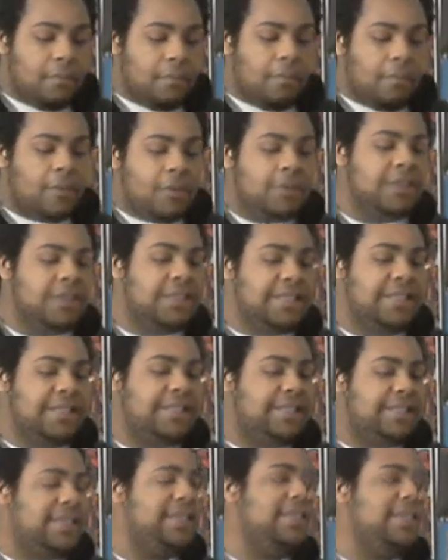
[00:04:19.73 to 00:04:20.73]
most of
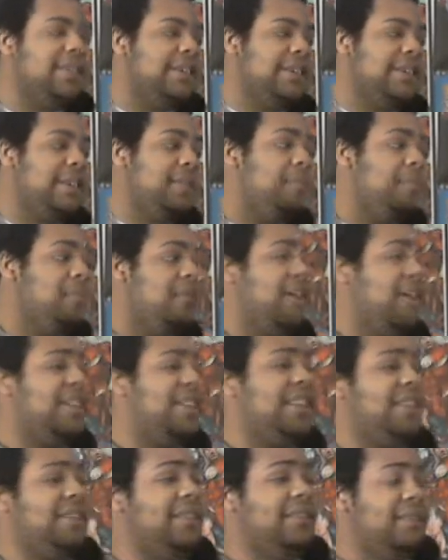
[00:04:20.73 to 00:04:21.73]
these kids are getting
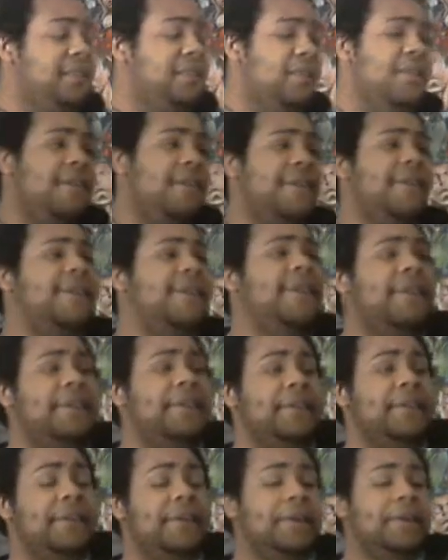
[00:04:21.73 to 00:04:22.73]
pregnant
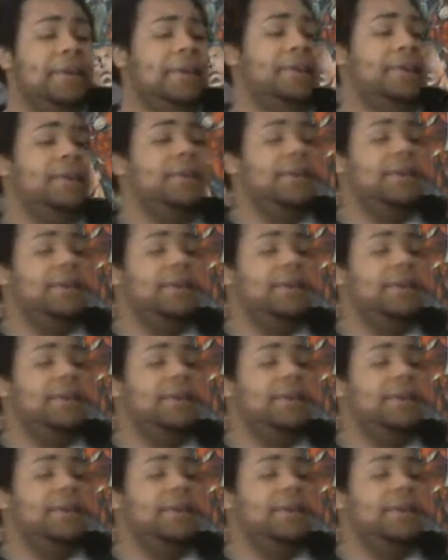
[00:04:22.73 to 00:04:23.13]
earlier and earlier.